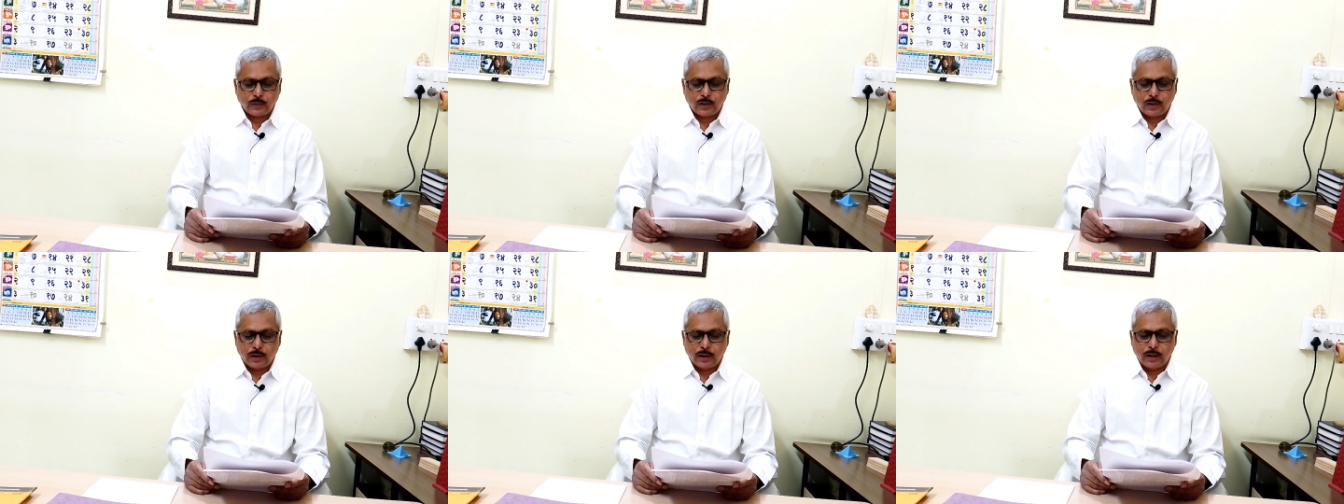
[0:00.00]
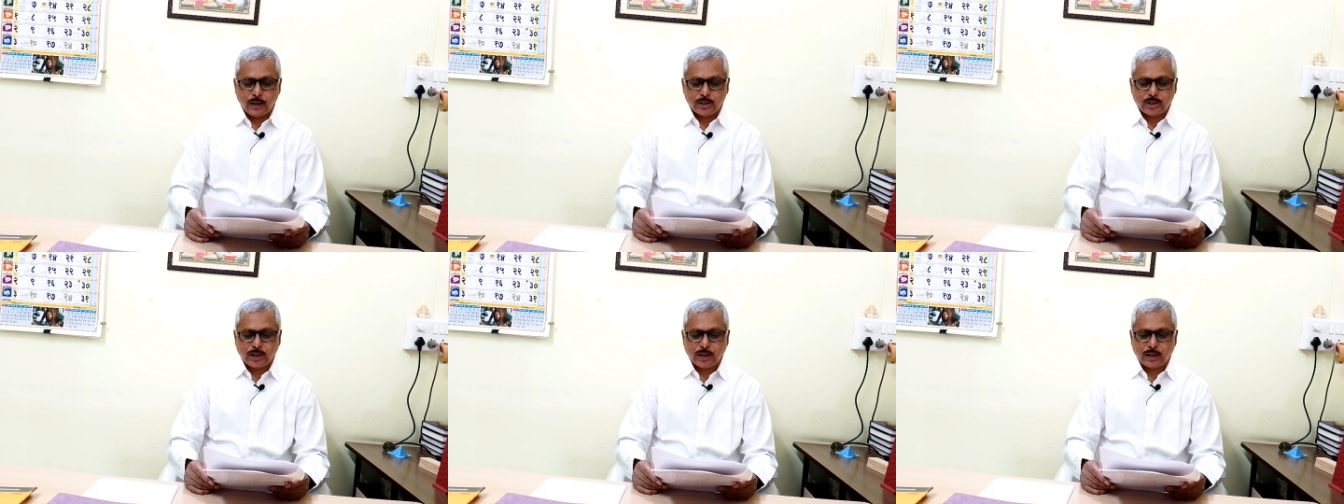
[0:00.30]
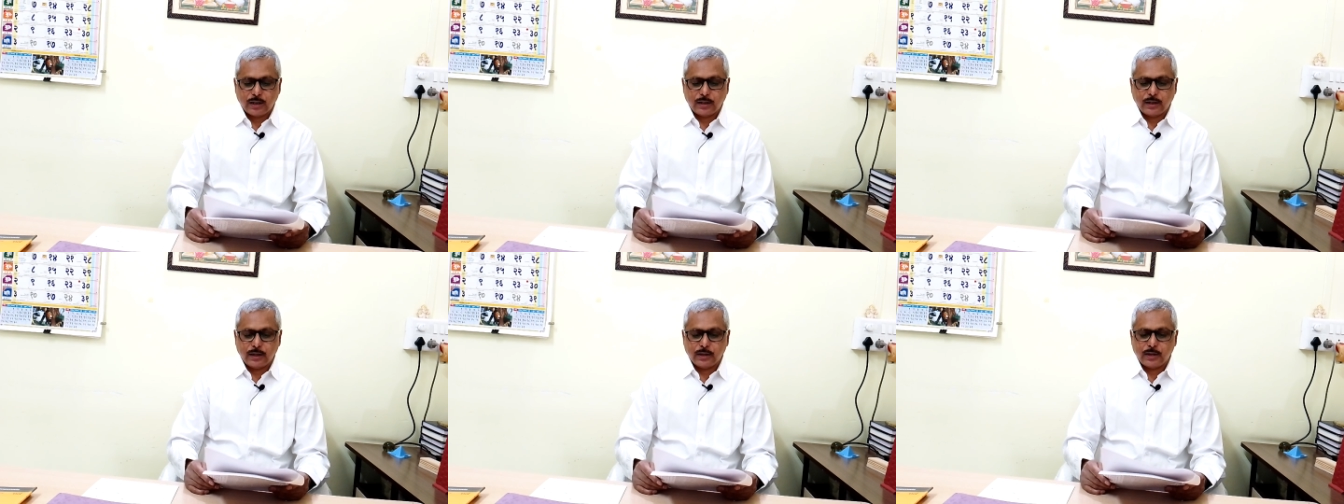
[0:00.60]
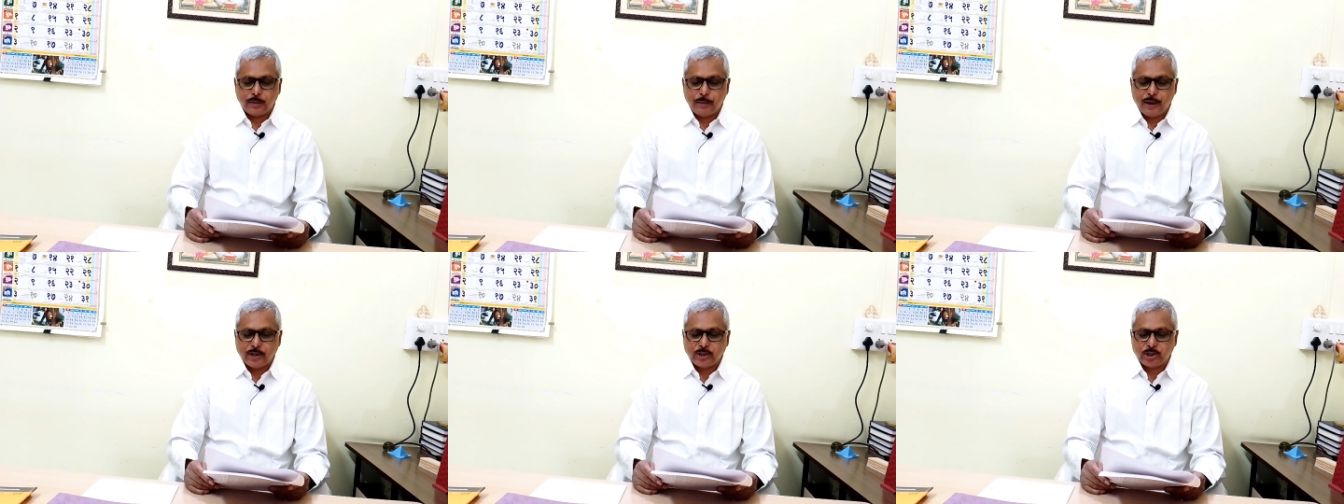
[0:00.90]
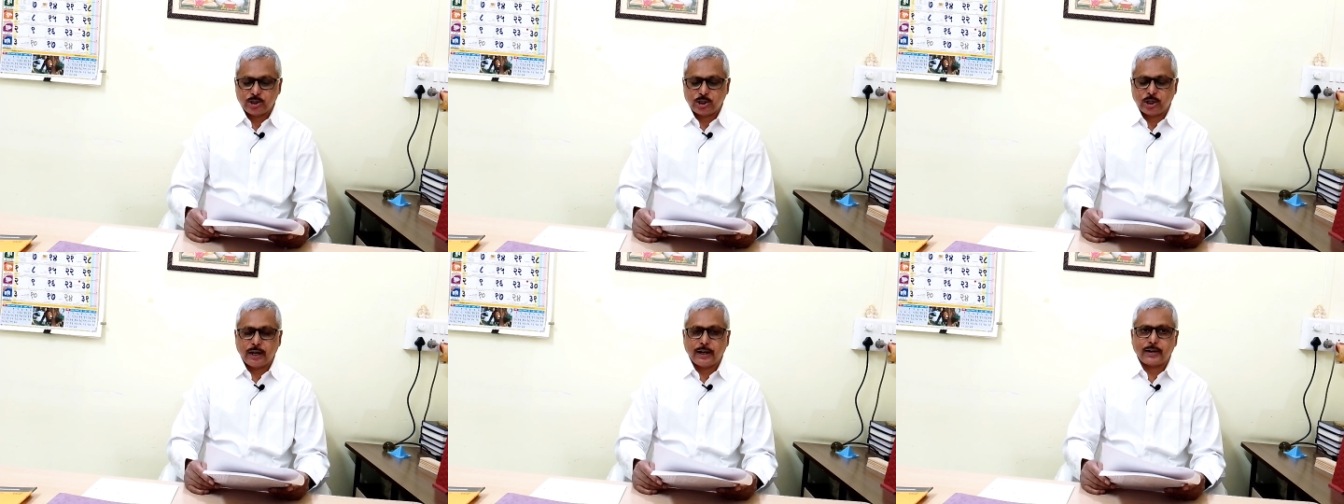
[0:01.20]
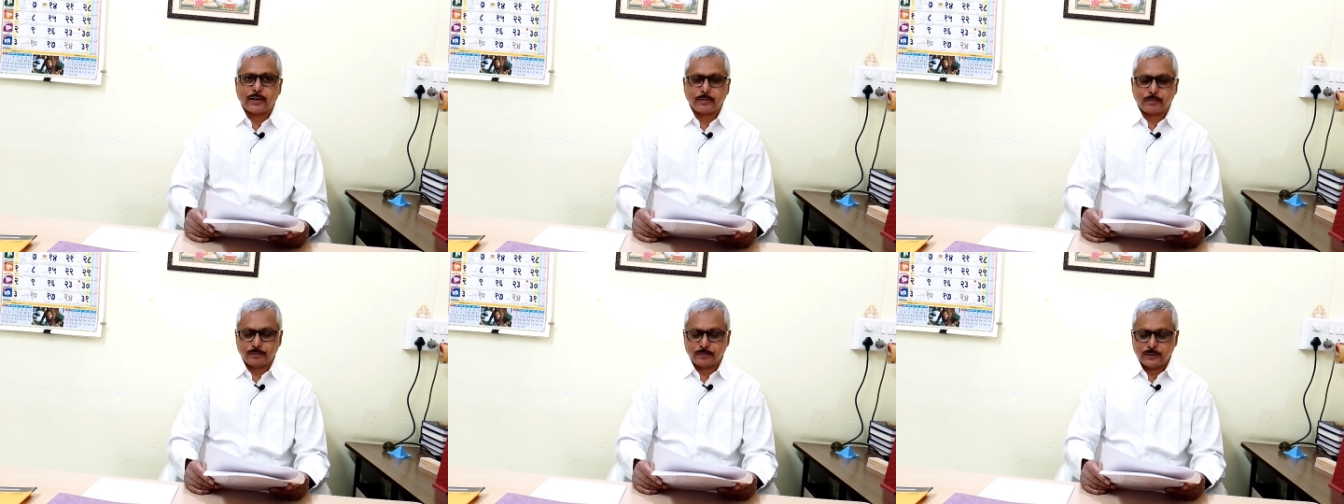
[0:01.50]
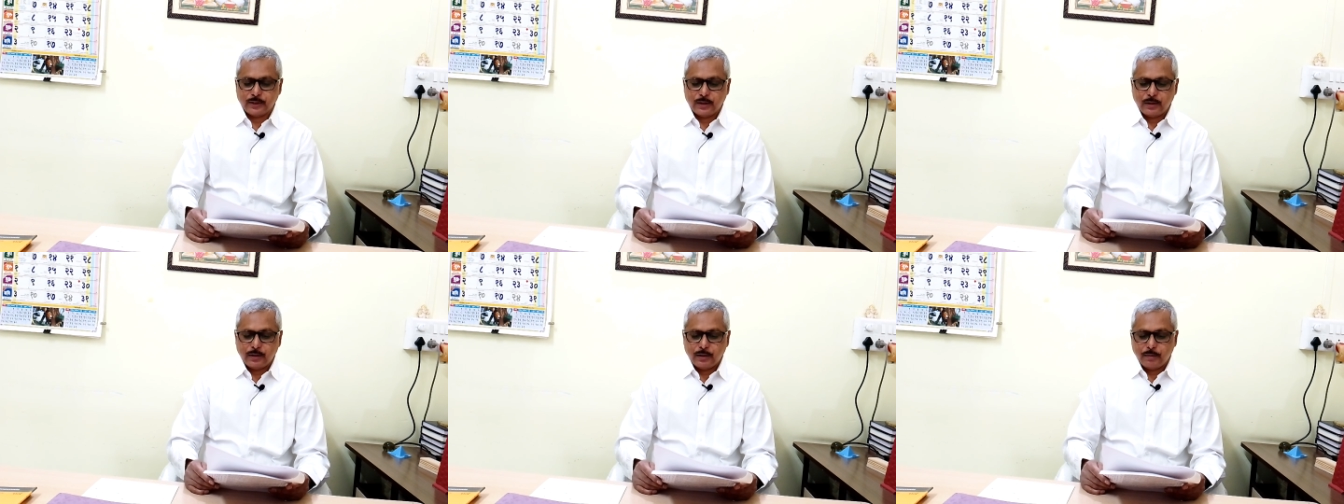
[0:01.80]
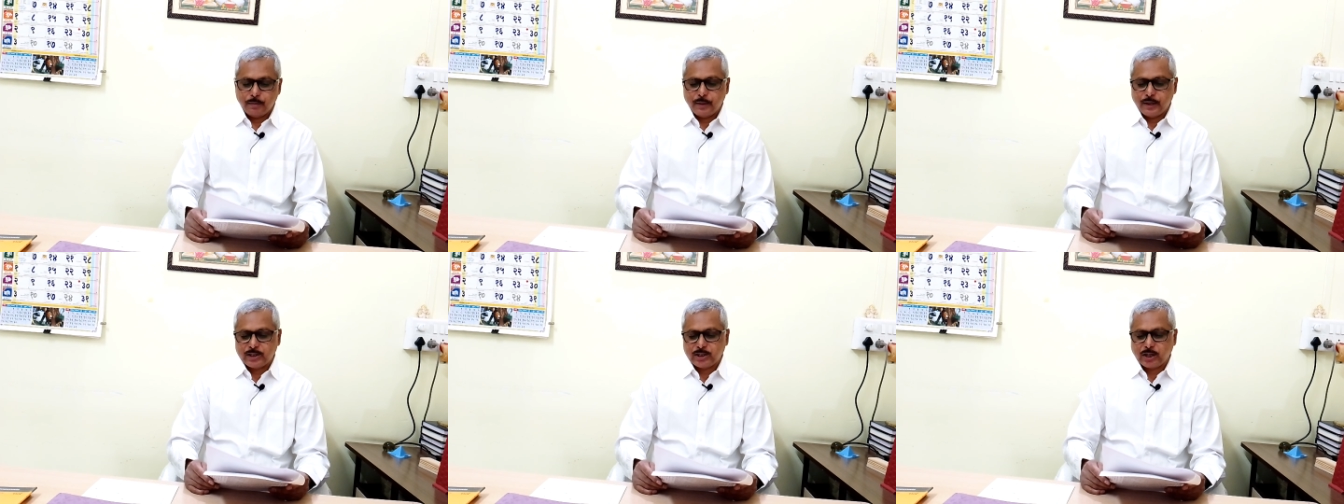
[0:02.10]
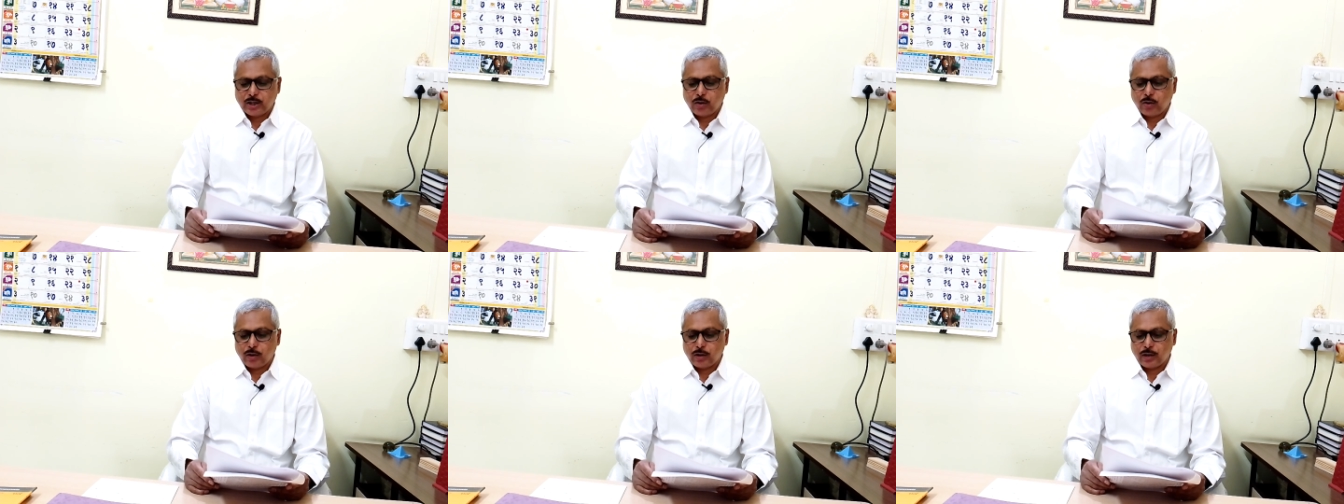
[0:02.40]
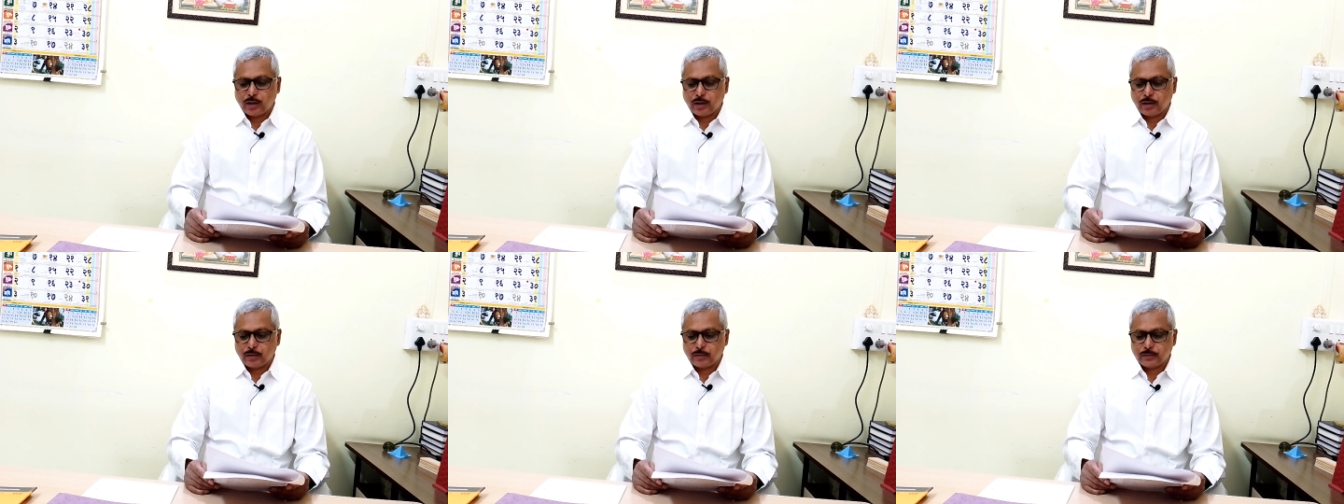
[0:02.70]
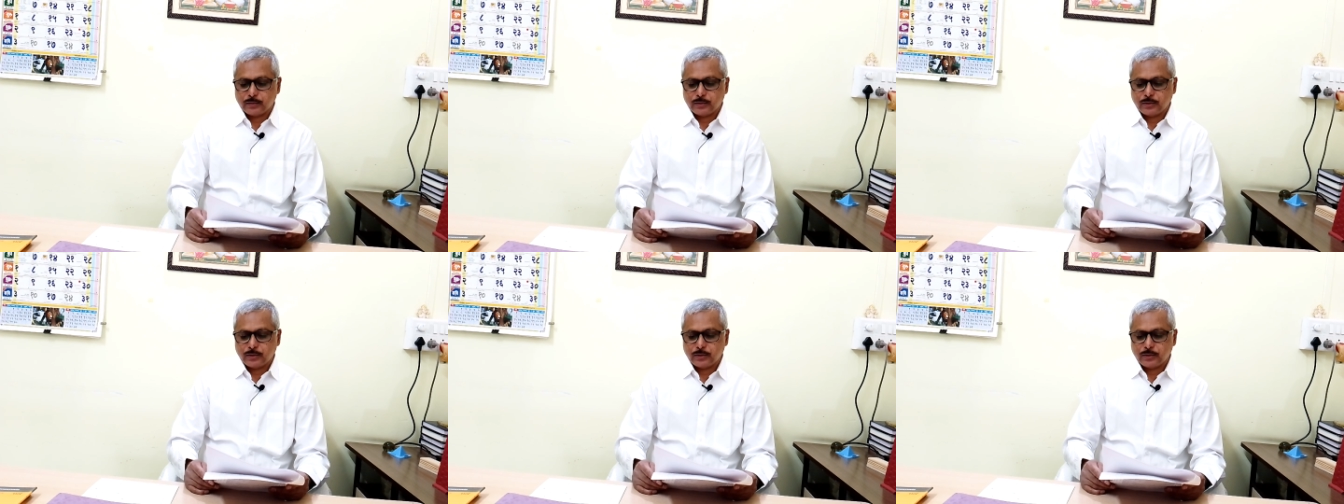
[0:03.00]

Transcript: unless and until the magistrate makes an order